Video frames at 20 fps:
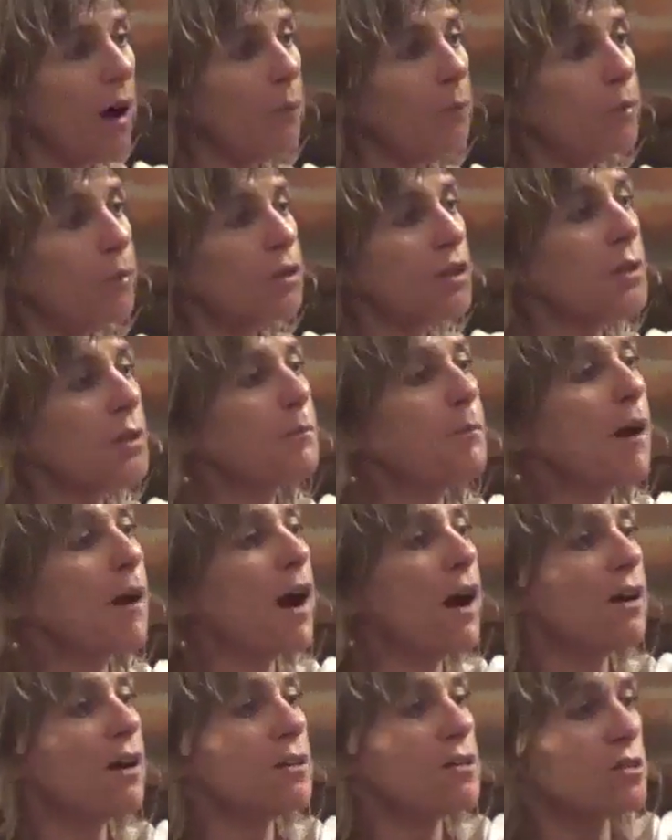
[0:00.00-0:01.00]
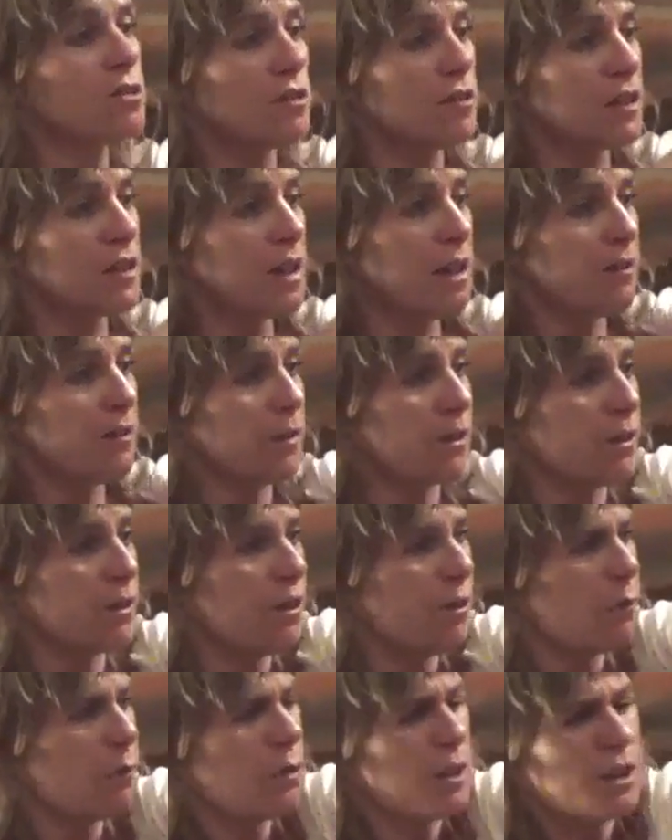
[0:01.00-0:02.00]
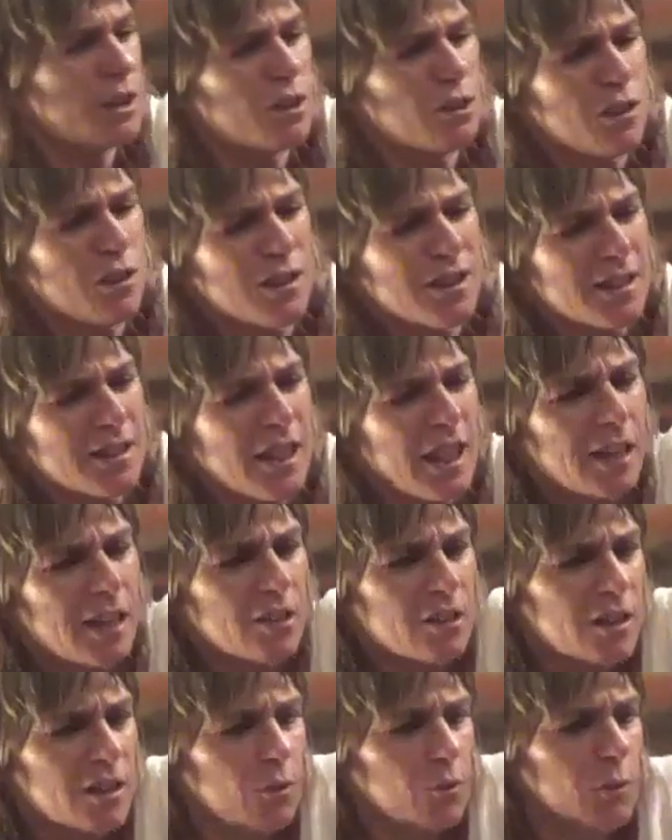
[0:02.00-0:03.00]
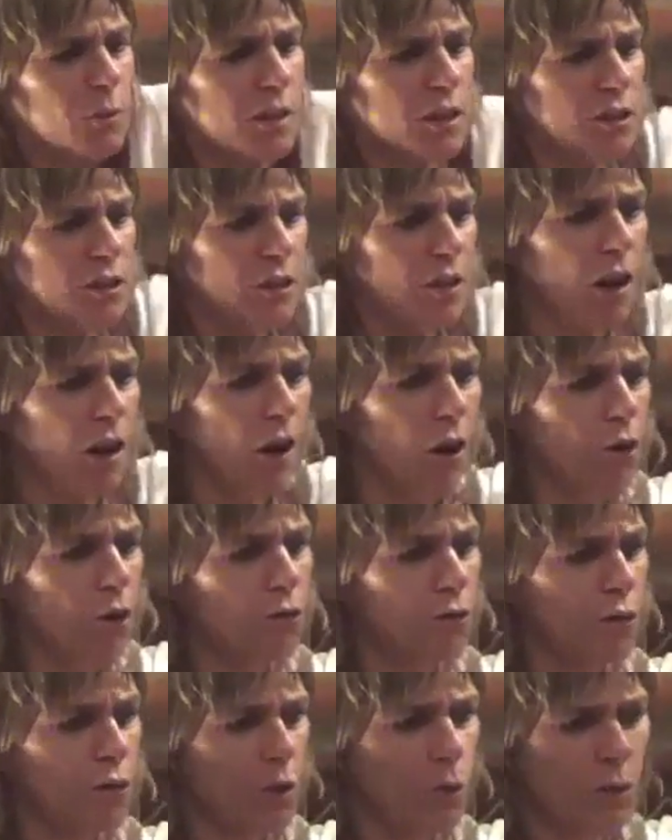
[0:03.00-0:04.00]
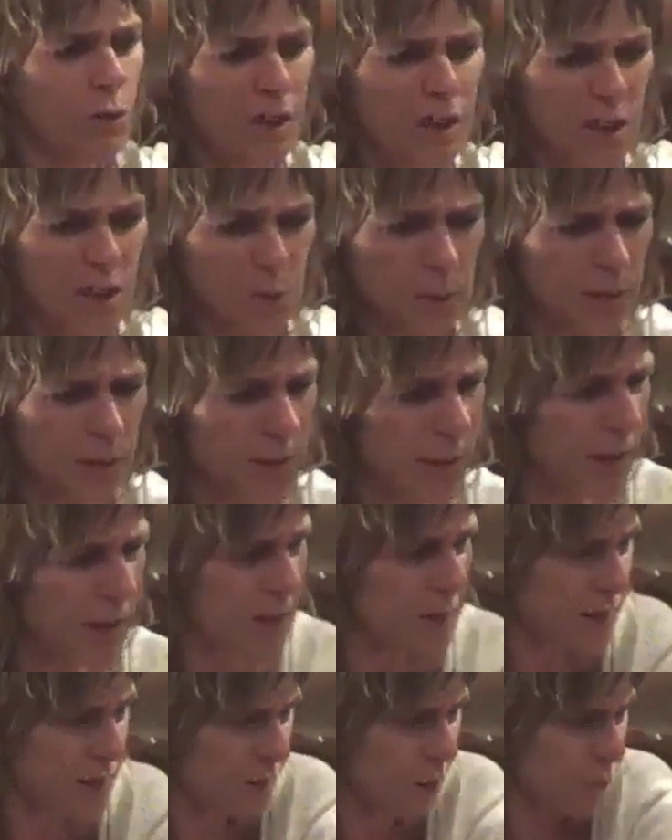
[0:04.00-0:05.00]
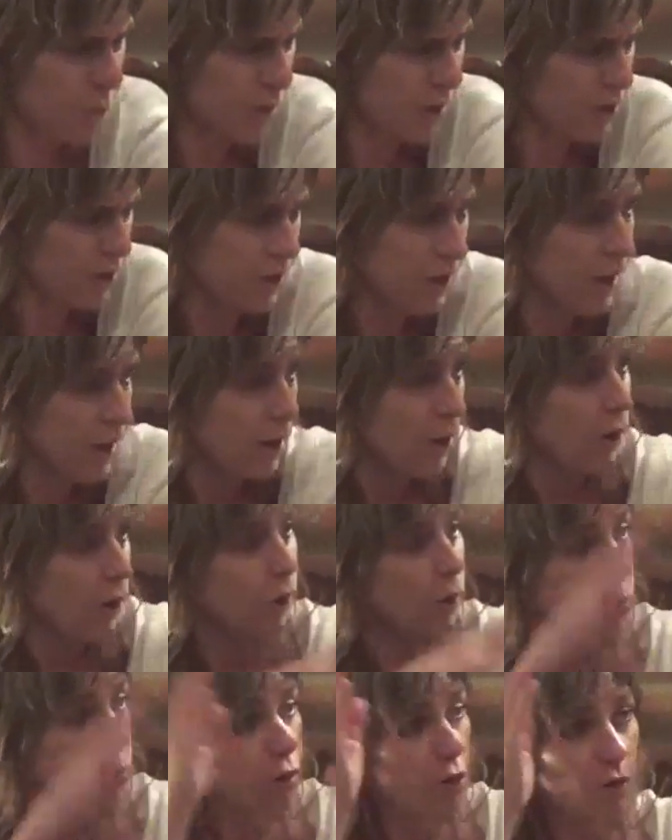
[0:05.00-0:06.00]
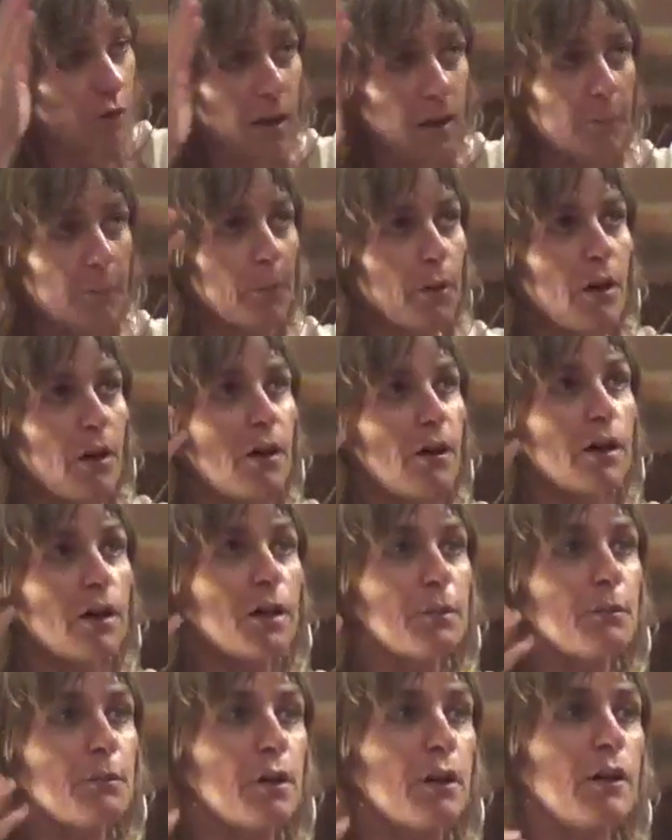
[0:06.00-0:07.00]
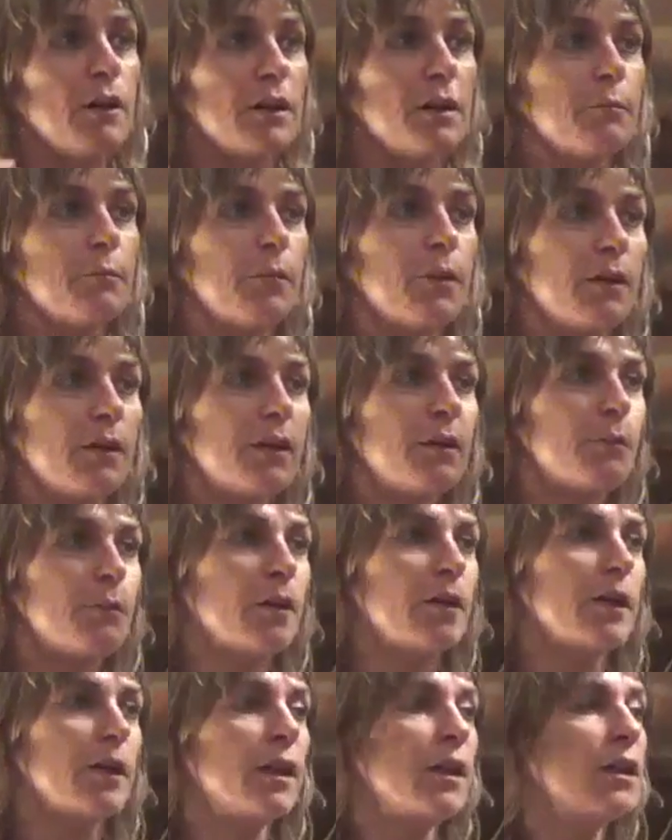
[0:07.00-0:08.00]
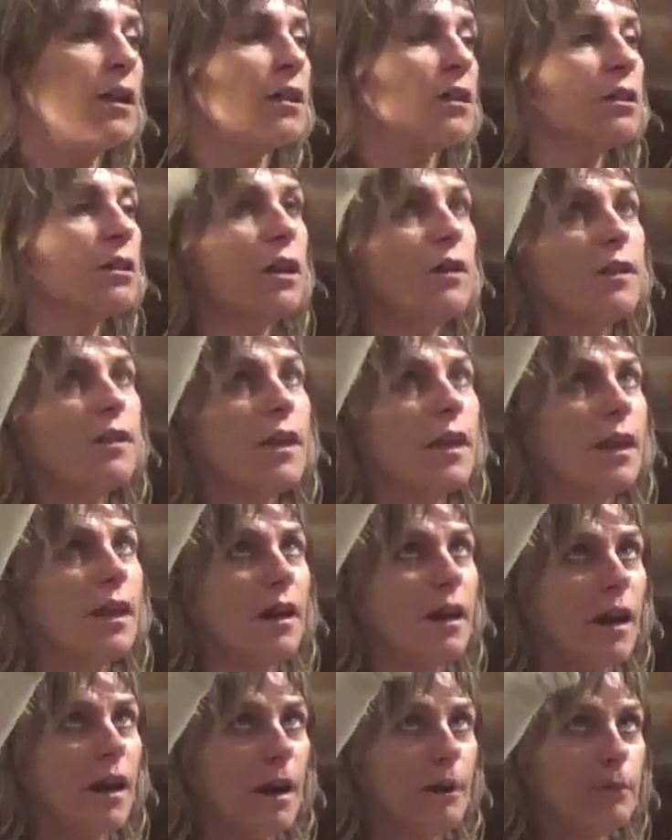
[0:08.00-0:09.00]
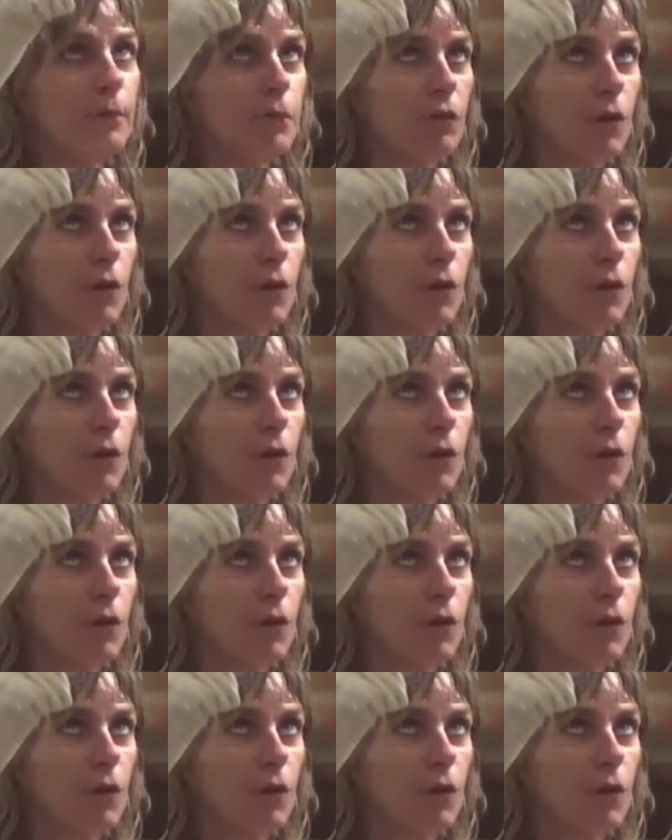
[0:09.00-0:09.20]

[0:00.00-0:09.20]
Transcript: put demands on the other, that wanted to attach, that wanted to own, that wanted to possess, that wanted to... all that burning, burning, burning, burning. There, I'm